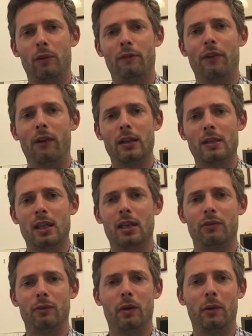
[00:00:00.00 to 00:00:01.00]
very
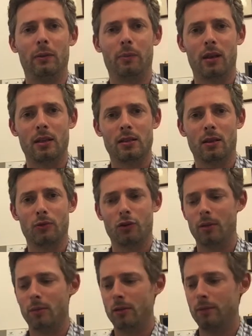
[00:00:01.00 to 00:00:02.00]
safe in where we place our
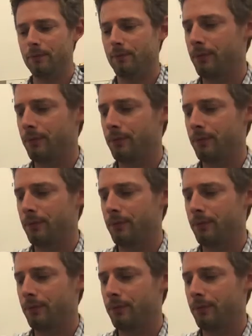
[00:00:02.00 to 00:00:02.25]
treatment.